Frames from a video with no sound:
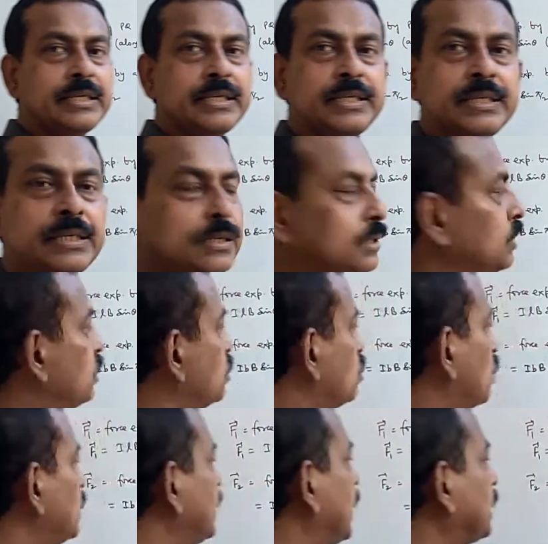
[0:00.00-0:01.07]
in that case,
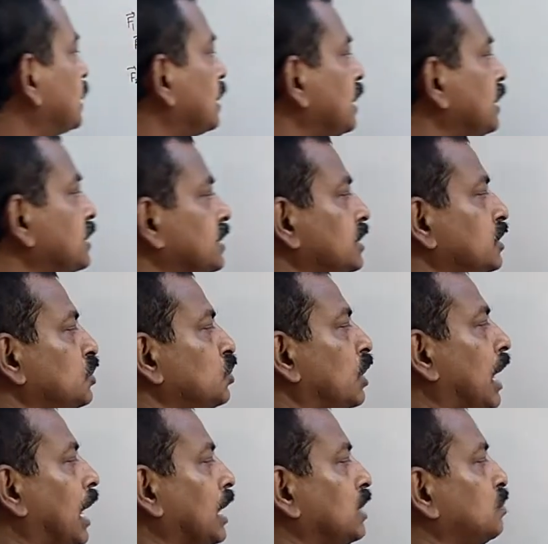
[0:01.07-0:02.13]
it is your IBB
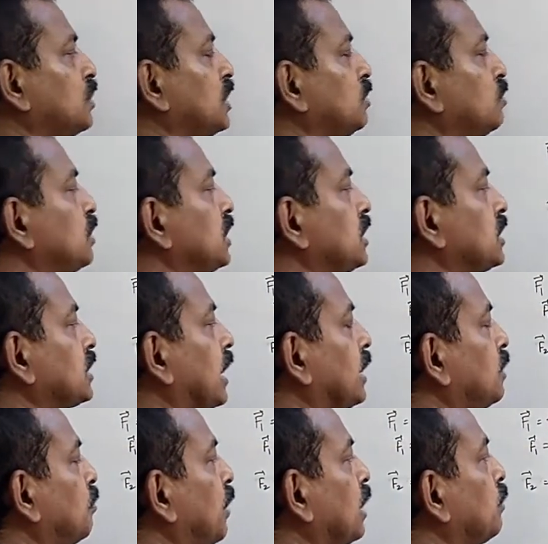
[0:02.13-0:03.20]
sine pi by 2.